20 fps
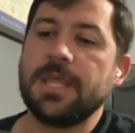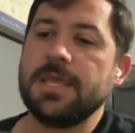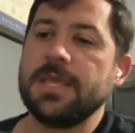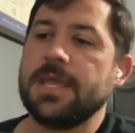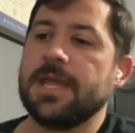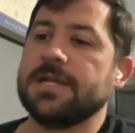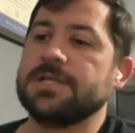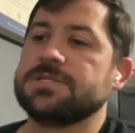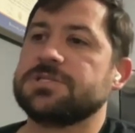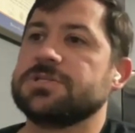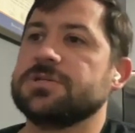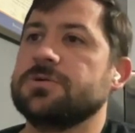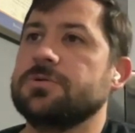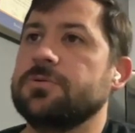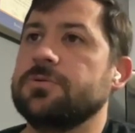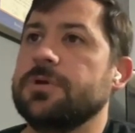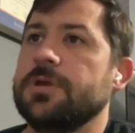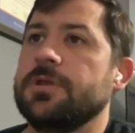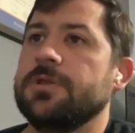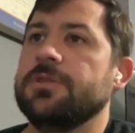And so
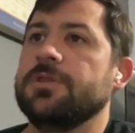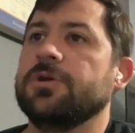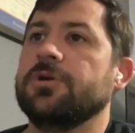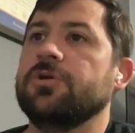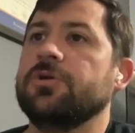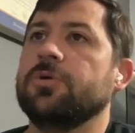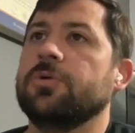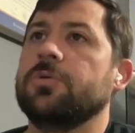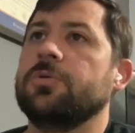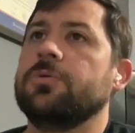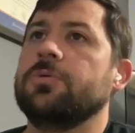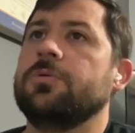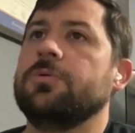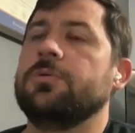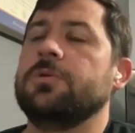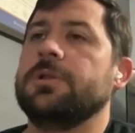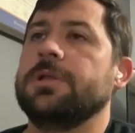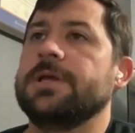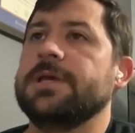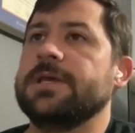the
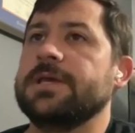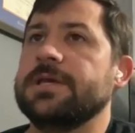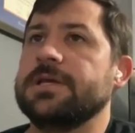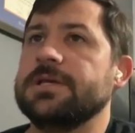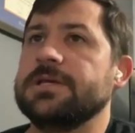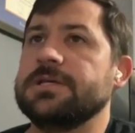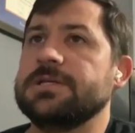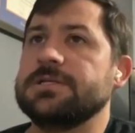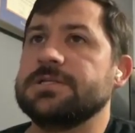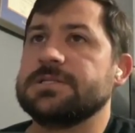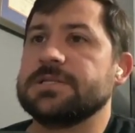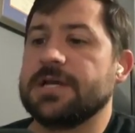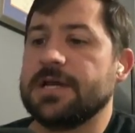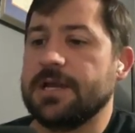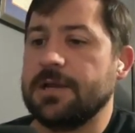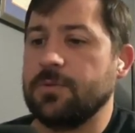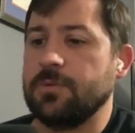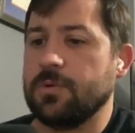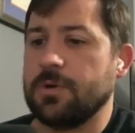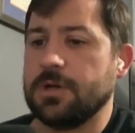goal is I
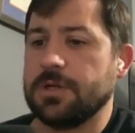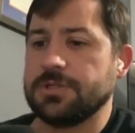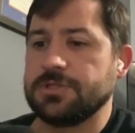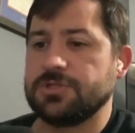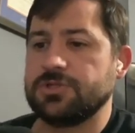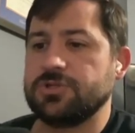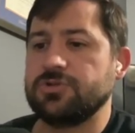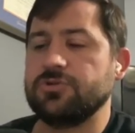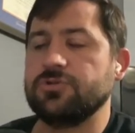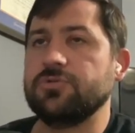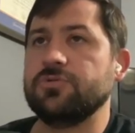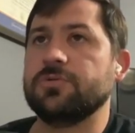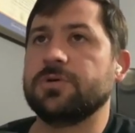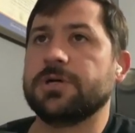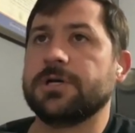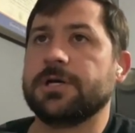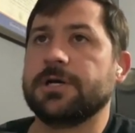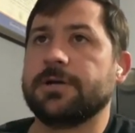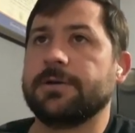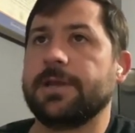want to
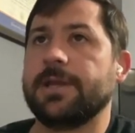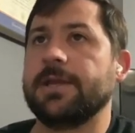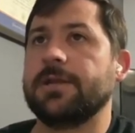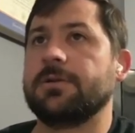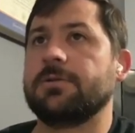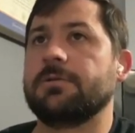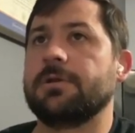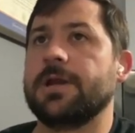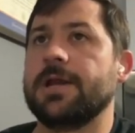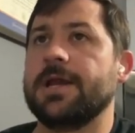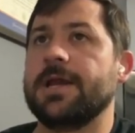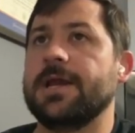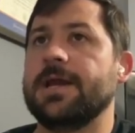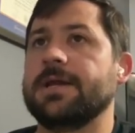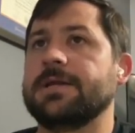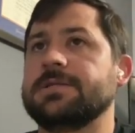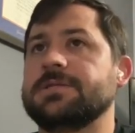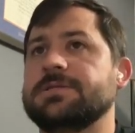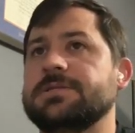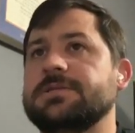
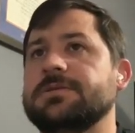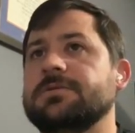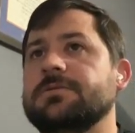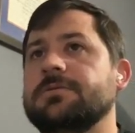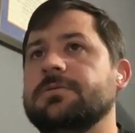interact.